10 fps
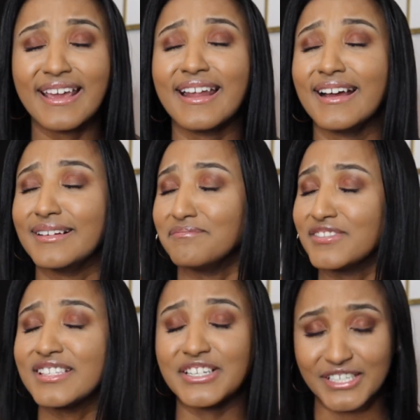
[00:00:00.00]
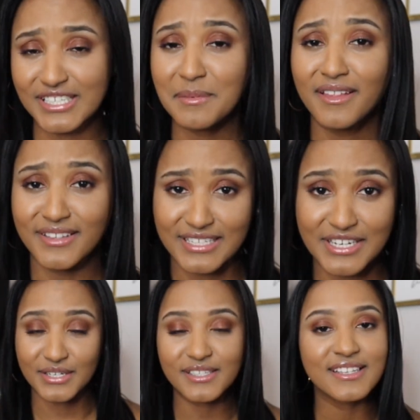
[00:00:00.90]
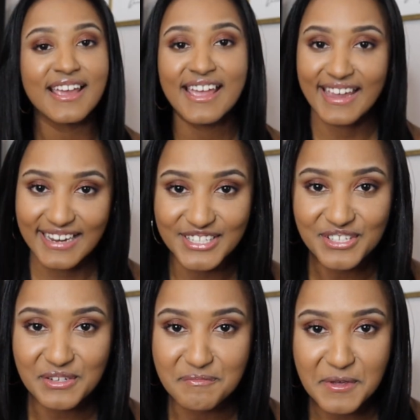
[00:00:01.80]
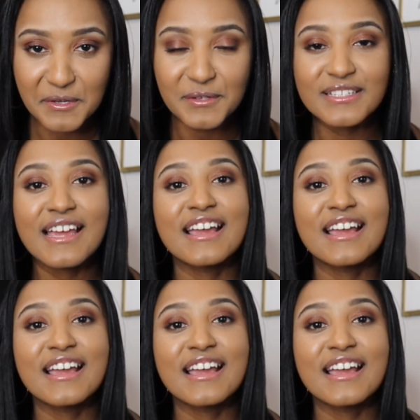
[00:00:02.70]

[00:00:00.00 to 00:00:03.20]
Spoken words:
and I'm serious about the tears into to build.